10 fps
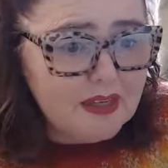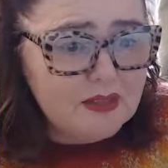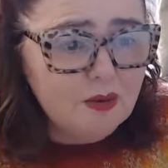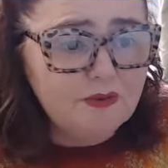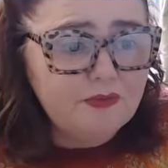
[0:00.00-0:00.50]

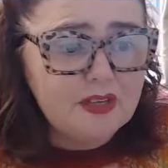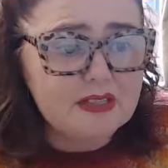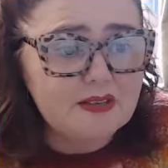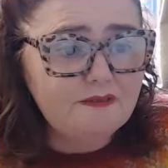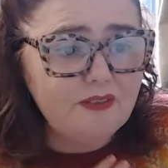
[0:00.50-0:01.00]
So it
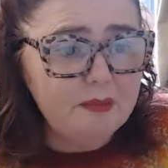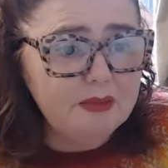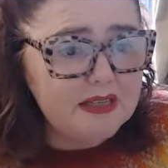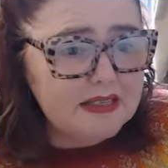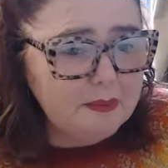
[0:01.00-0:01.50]
fits
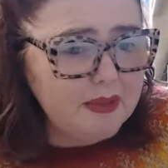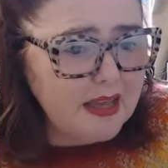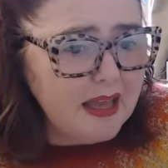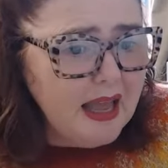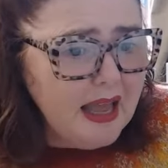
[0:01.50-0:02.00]
fabulous up
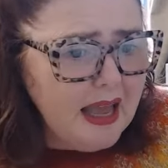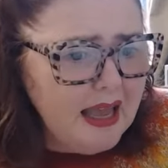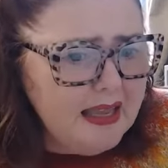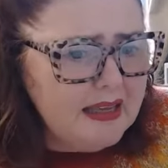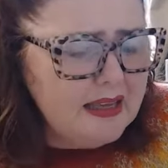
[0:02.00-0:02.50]
here.
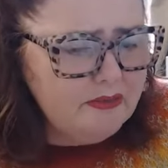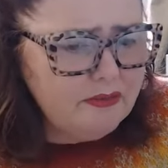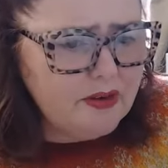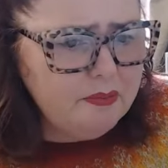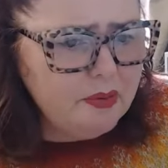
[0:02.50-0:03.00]
Hey,
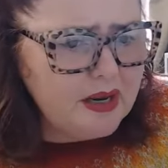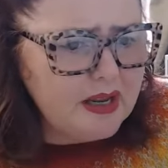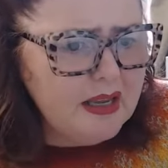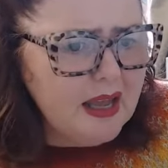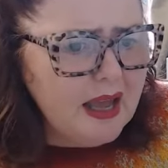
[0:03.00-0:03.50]

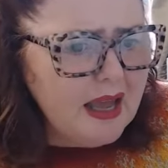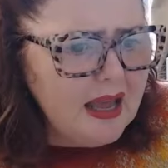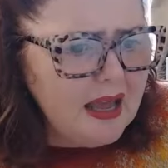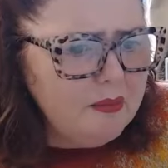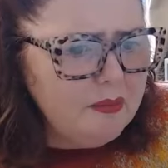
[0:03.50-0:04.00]
everybody.
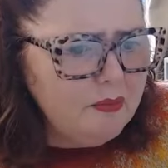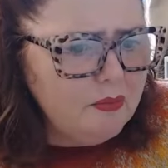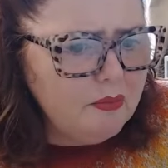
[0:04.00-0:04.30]
Morena